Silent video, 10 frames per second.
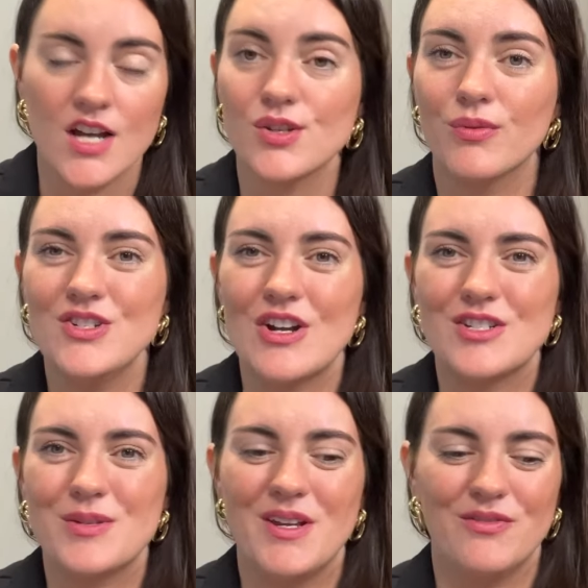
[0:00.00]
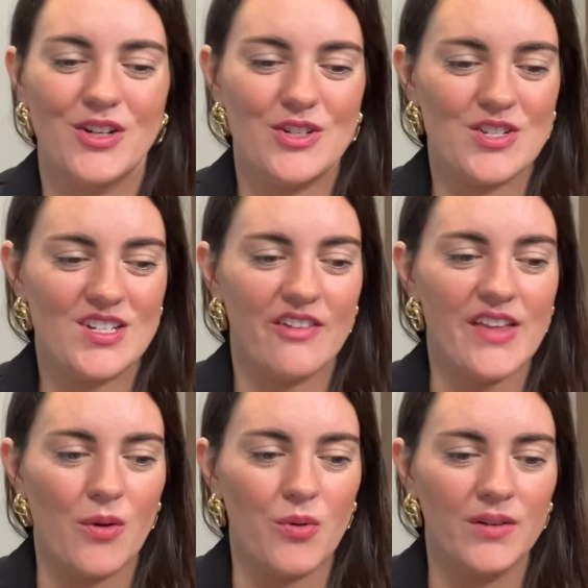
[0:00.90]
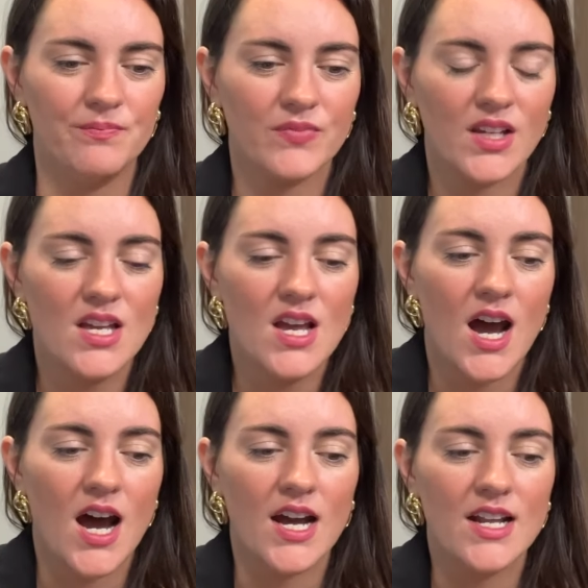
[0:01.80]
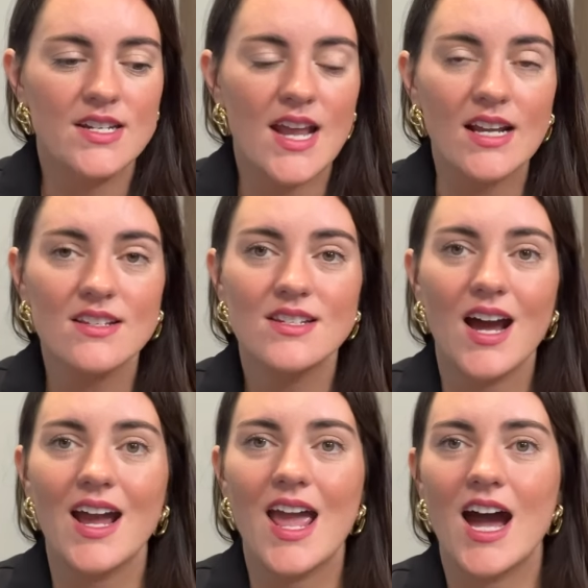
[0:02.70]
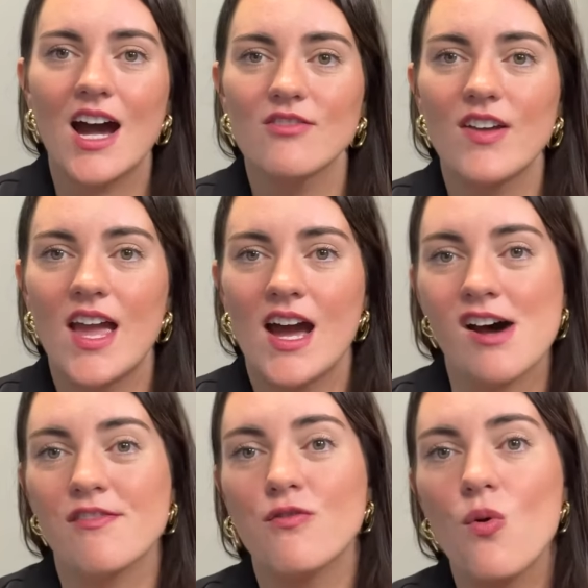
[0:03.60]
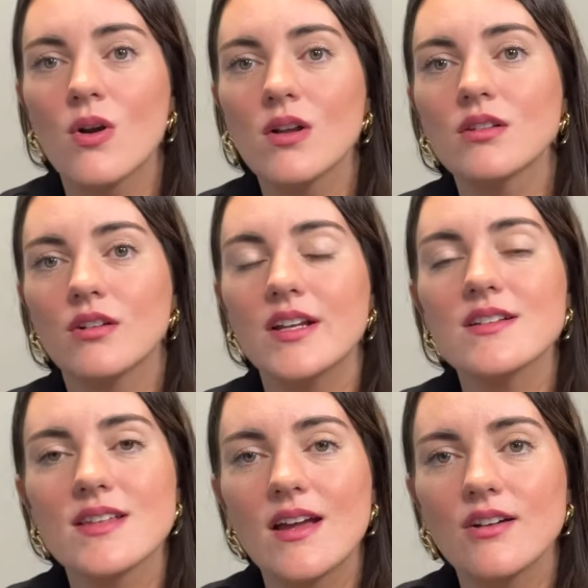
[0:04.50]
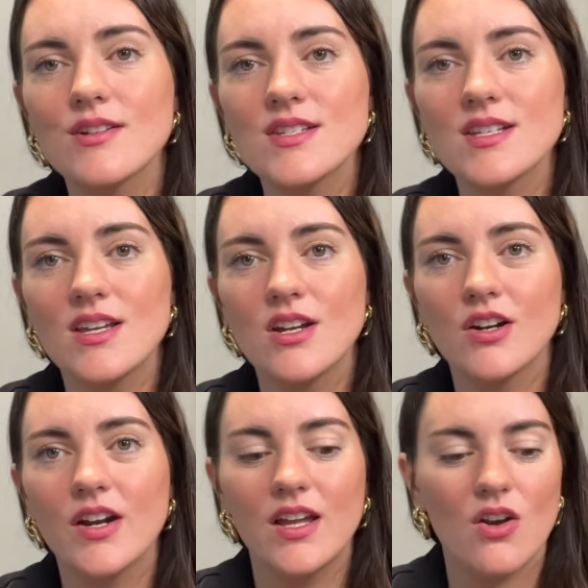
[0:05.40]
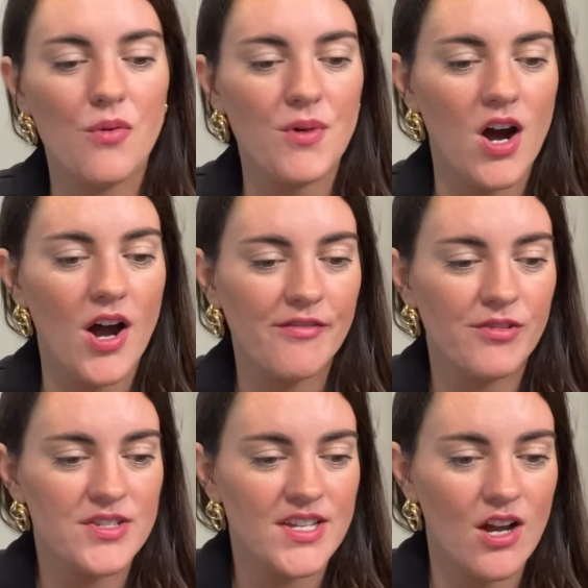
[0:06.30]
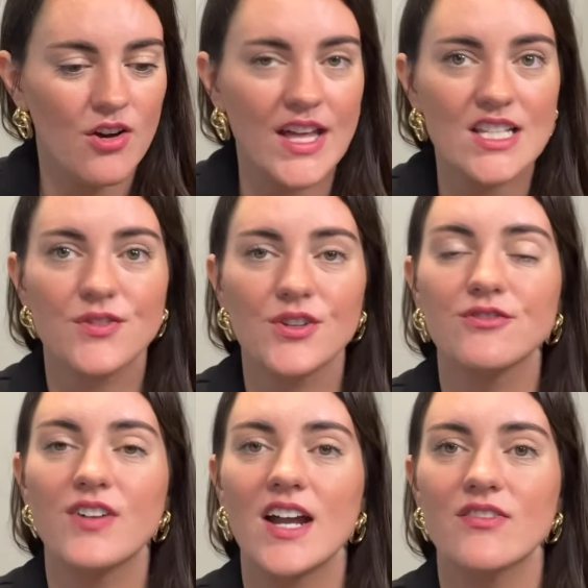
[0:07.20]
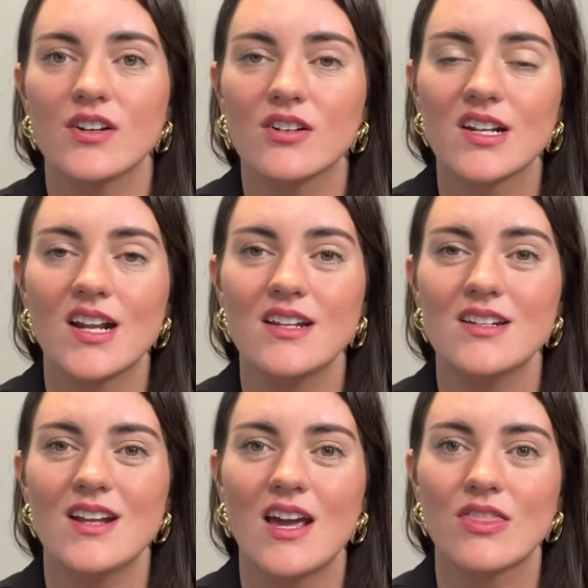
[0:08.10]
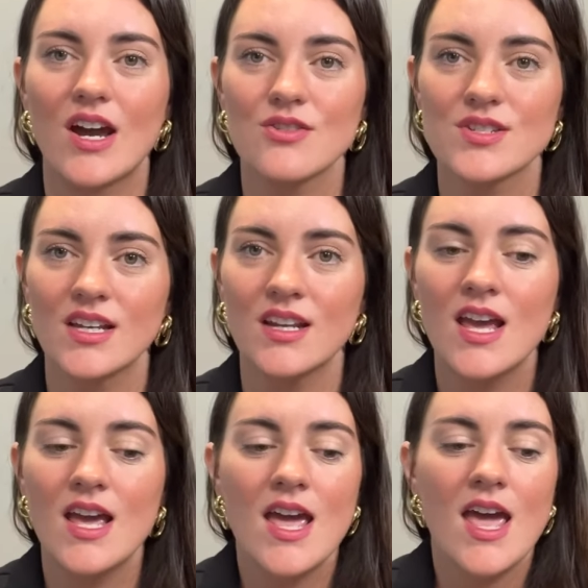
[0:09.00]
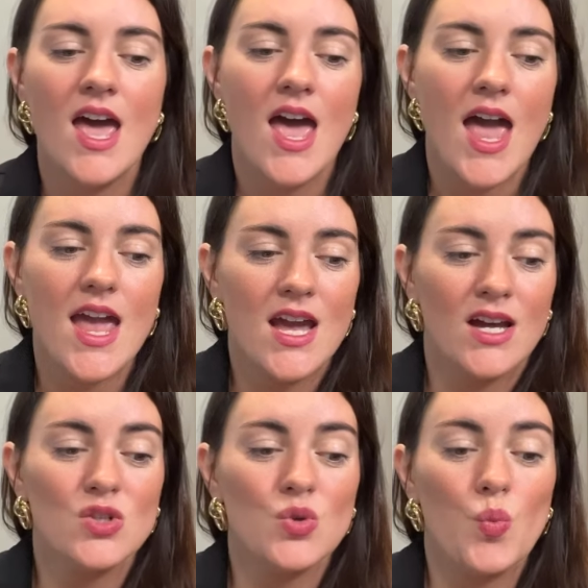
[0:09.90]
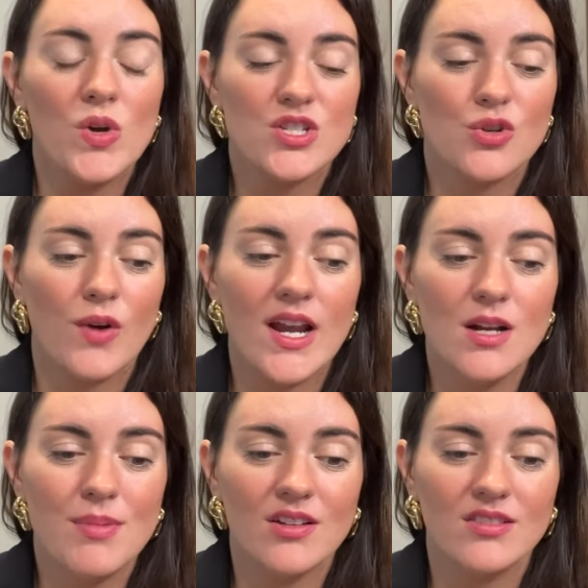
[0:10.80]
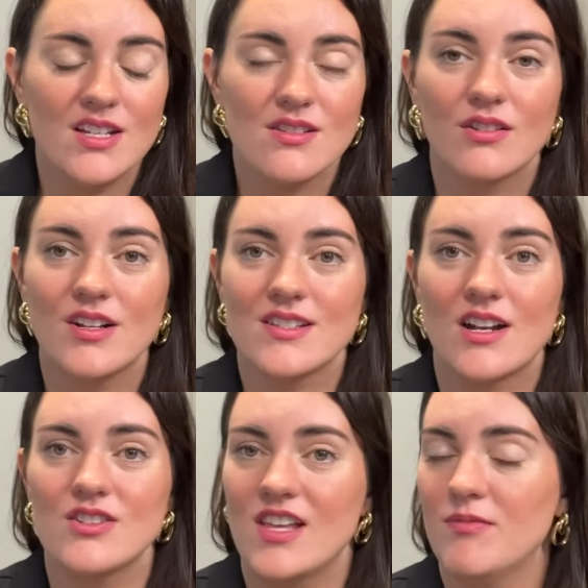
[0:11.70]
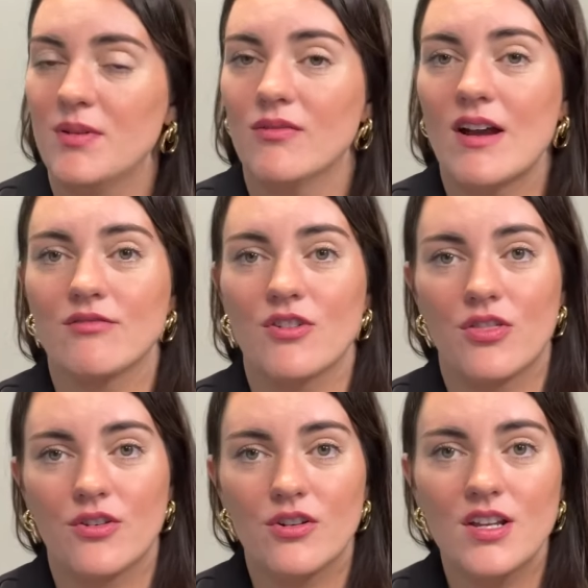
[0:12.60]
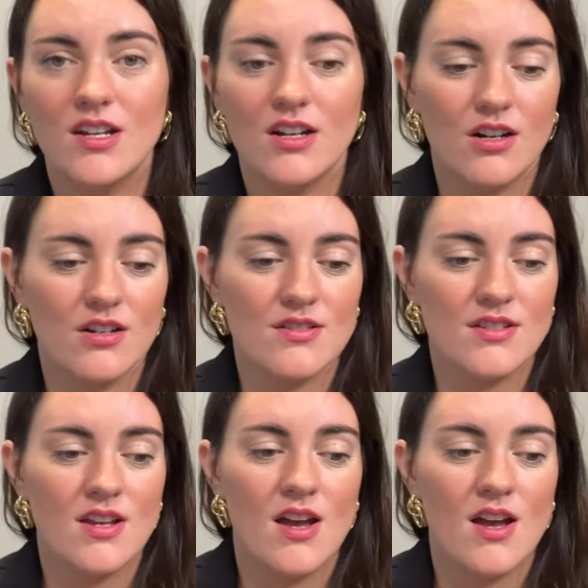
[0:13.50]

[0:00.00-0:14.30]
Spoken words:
So reach out to me if you're interested on that one. Next, I have 4 learning centers here in Omaha for sale. That's for $599,000. And what's great about these learning centers, they've been around for 30 years.